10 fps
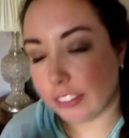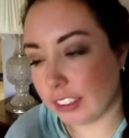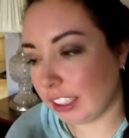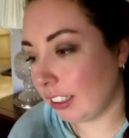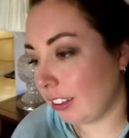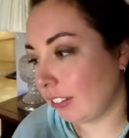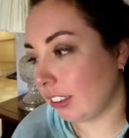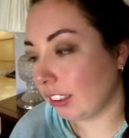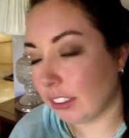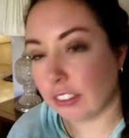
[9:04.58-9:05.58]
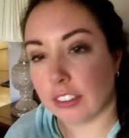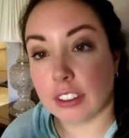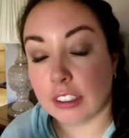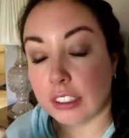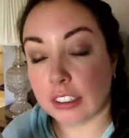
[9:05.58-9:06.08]
outside, I'm gonna go
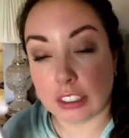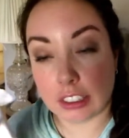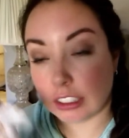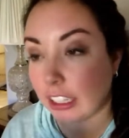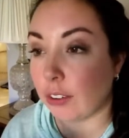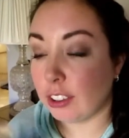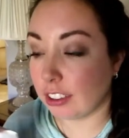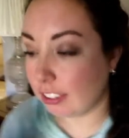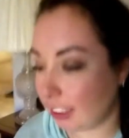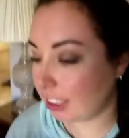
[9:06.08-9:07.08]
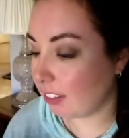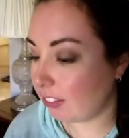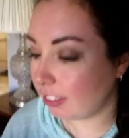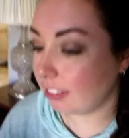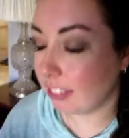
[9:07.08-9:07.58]
shower and clean up
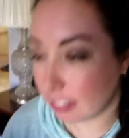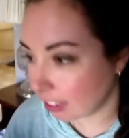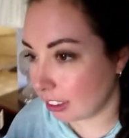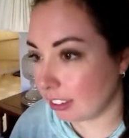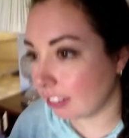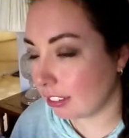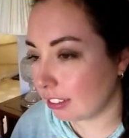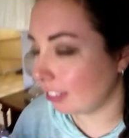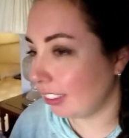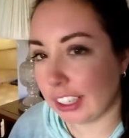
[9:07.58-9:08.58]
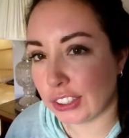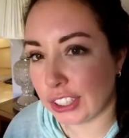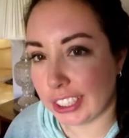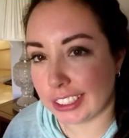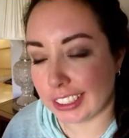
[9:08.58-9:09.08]
and get
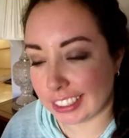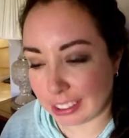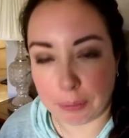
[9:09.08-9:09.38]
changed because